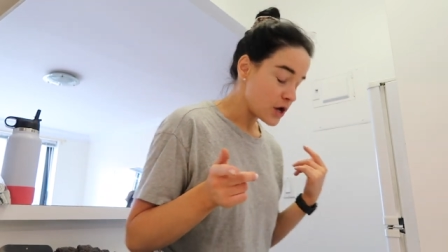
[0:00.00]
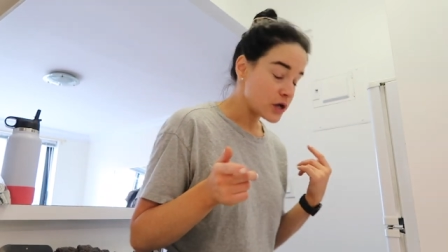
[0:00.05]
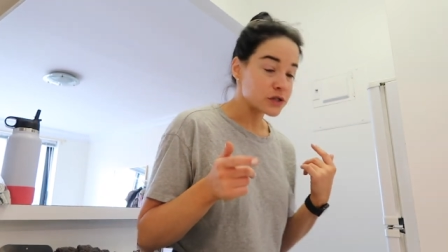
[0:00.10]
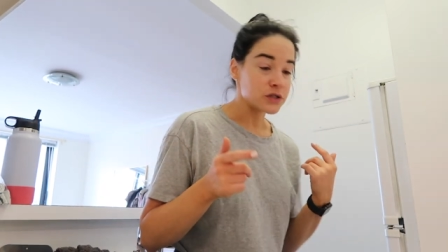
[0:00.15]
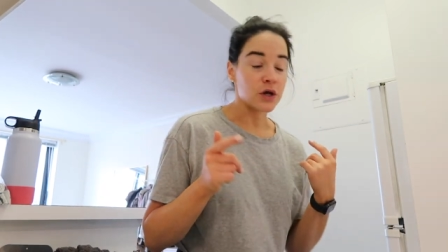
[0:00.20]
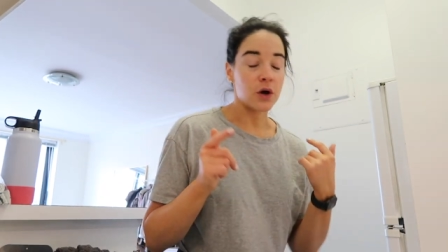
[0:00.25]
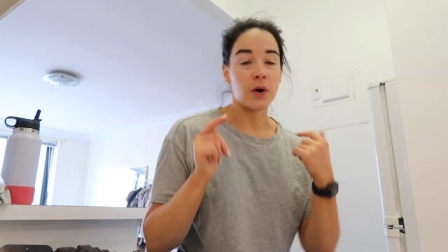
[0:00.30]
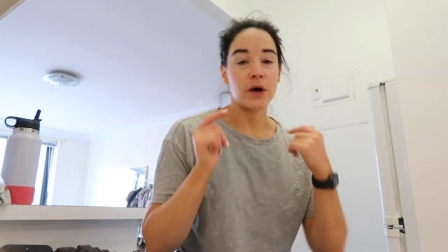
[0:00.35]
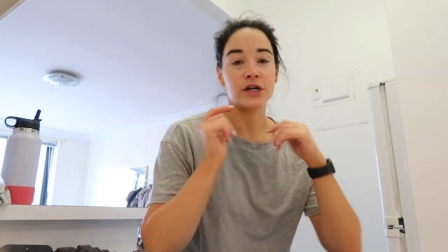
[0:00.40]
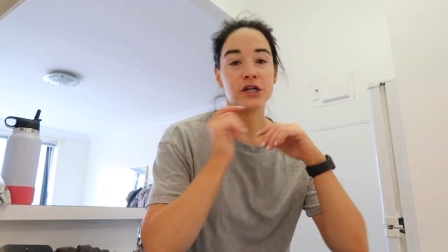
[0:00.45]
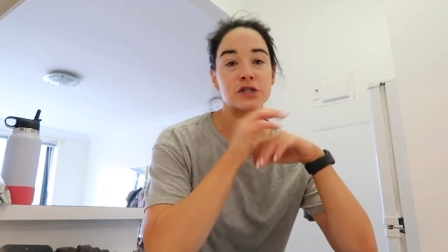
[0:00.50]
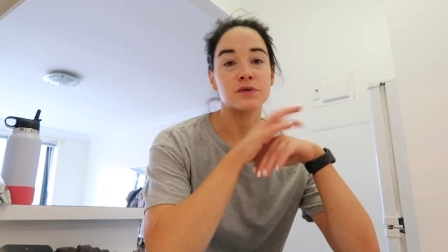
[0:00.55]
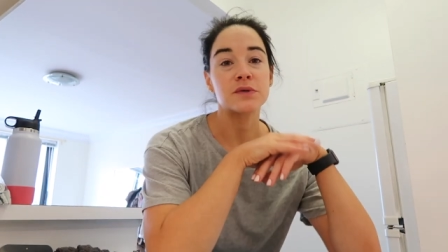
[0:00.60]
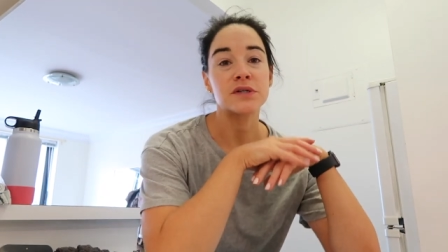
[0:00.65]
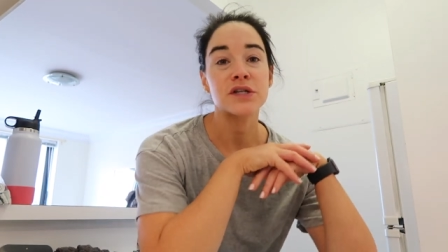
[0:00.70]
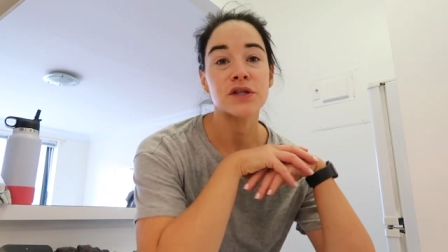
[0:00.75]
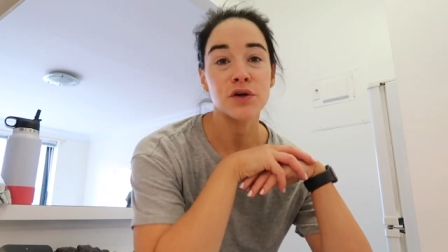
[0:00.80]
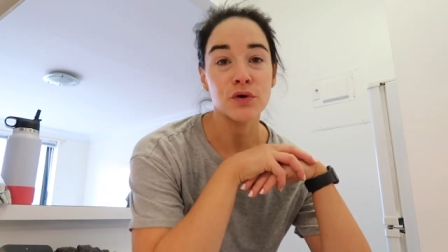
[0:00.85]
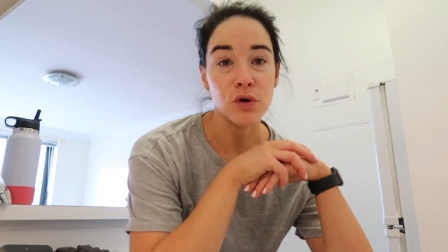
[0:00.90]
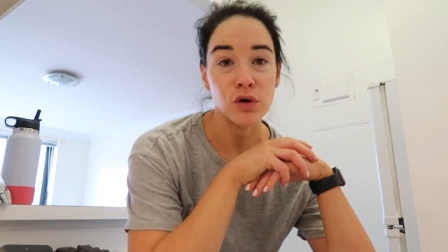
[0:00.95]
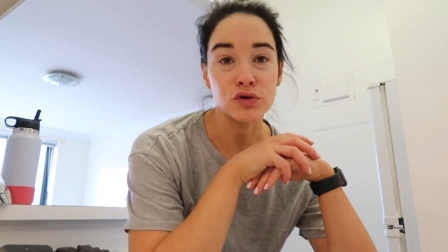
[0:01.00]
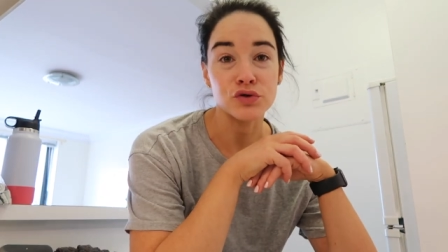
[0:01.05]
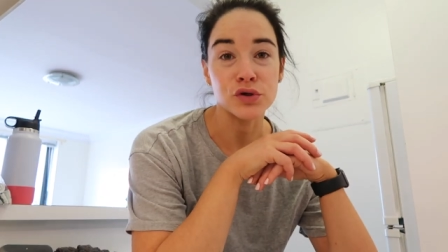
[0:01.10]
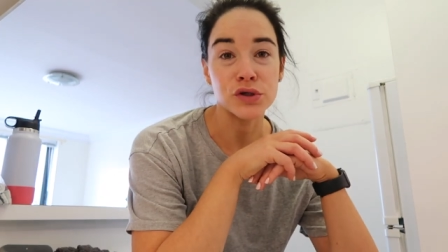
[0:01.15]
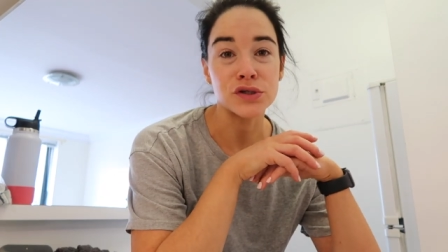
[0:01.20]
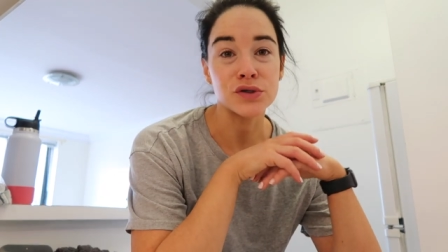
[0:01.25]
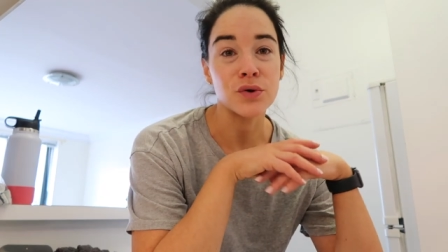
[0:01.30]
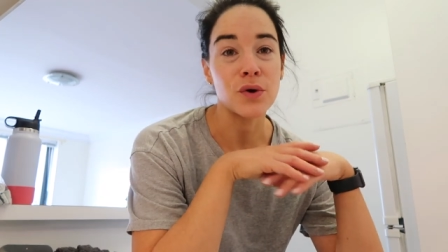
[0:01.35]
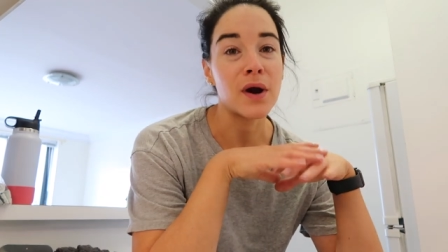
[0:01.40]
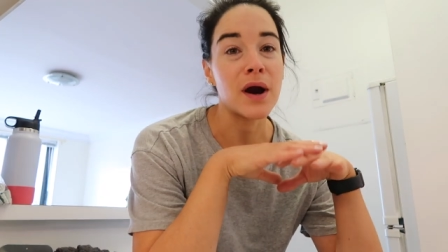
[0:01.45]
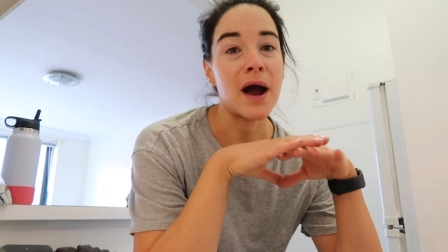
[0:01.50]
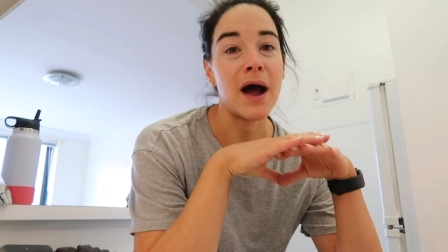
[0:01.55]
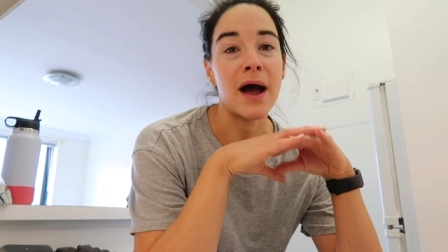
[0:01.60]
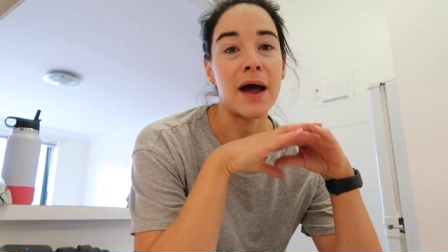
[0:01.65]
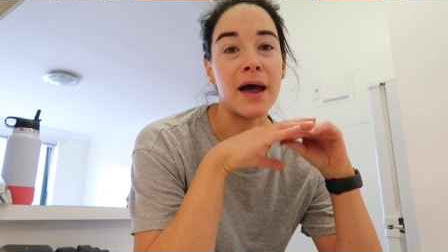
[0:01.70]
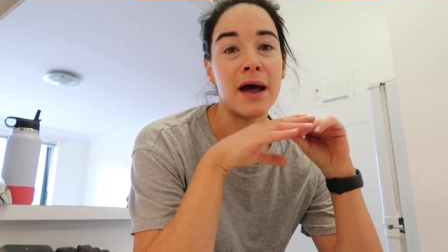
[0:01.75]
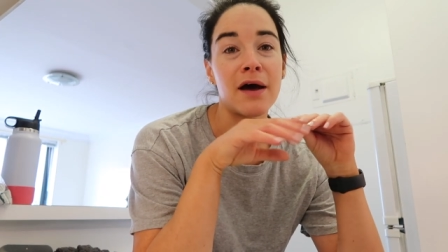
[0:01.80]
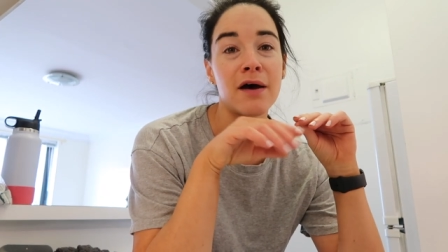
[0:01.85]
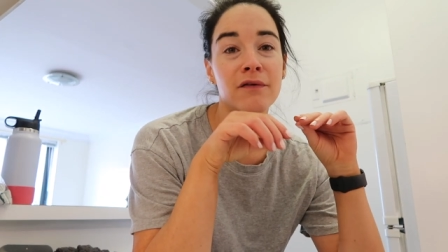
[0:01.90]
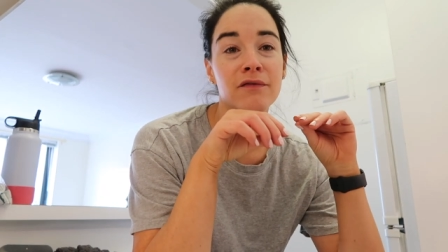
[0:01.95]
So I just went to the grocery store.
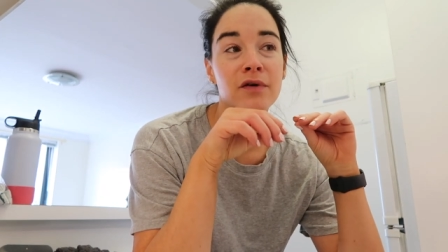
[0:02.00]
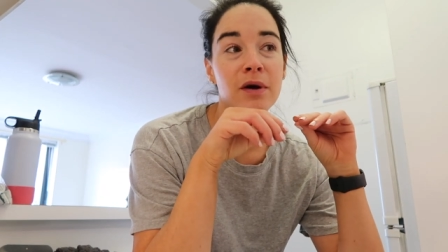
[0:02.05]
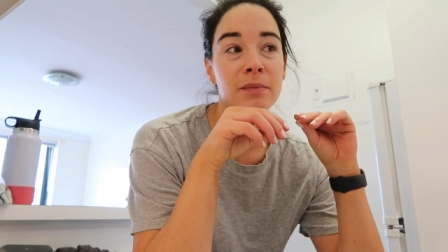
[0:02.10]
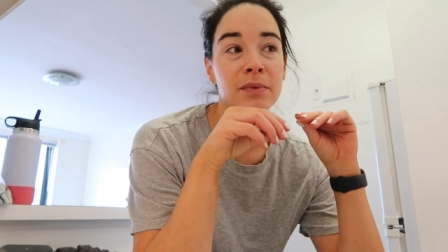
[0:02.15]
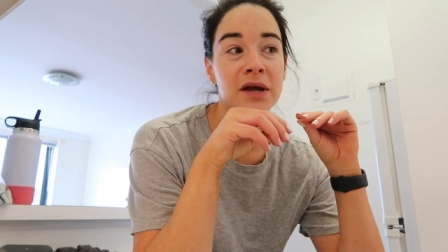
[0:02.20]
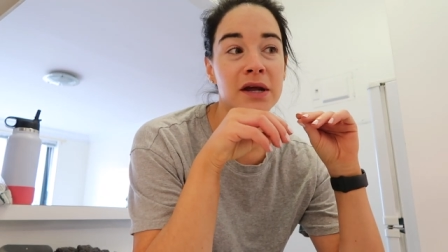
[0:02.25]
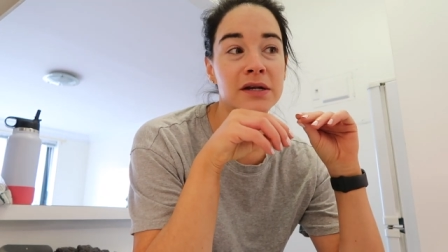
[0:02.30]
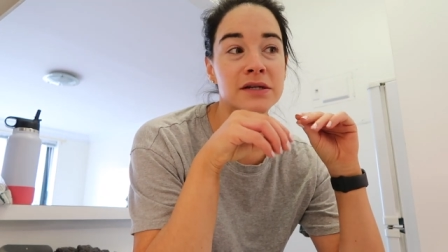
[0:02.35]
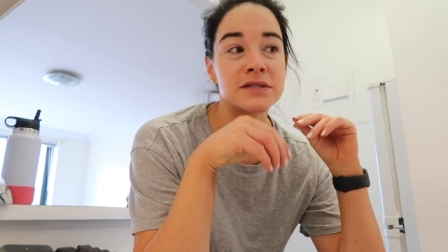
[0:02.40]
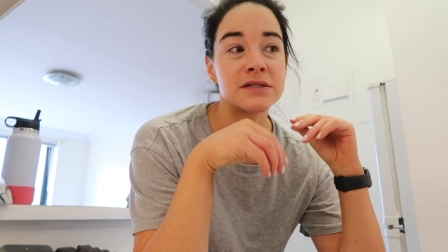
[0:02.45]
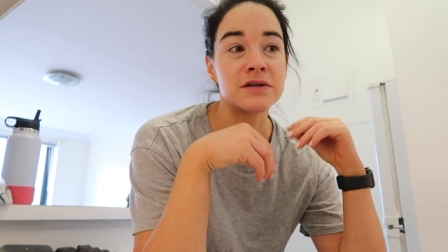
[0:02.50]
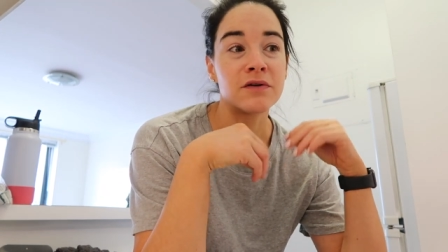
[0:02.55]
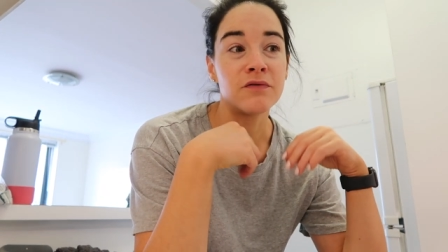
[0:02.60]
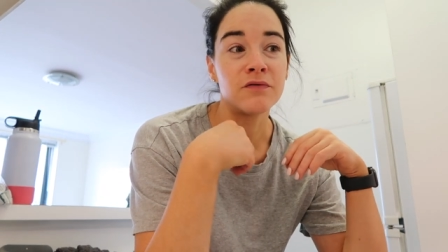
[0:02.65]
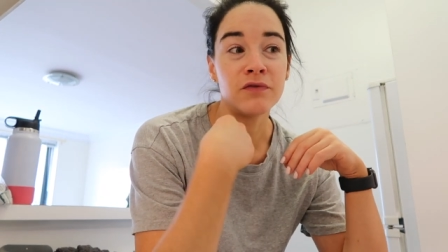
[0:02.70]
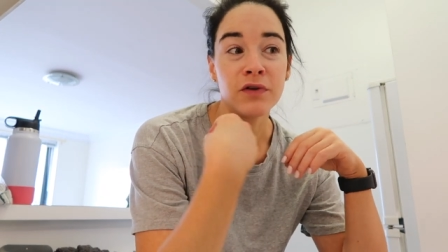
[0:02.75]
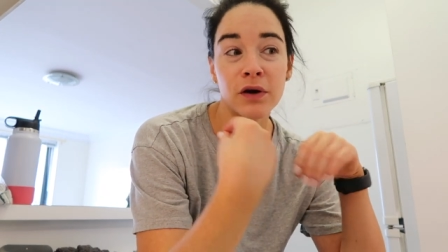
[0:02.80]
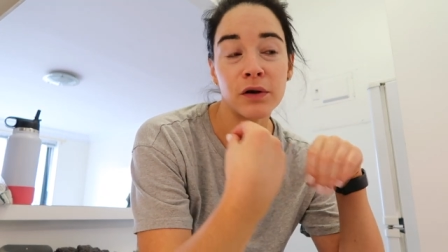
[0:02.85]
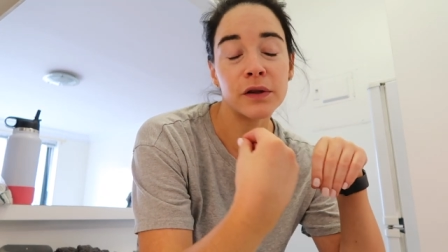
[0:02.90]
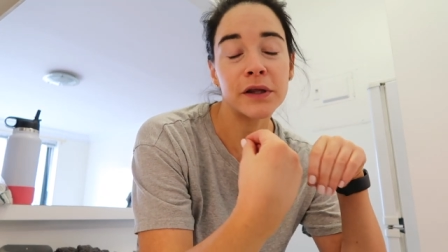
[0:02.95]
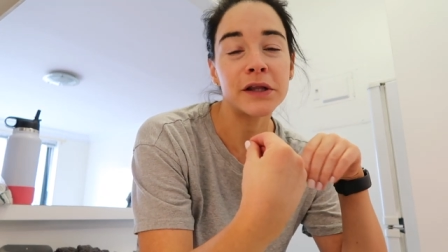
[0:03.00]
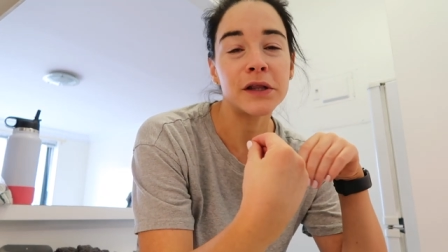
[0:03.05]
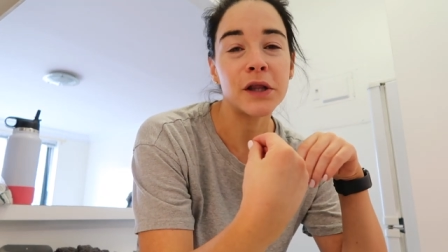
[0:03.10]
I have been severely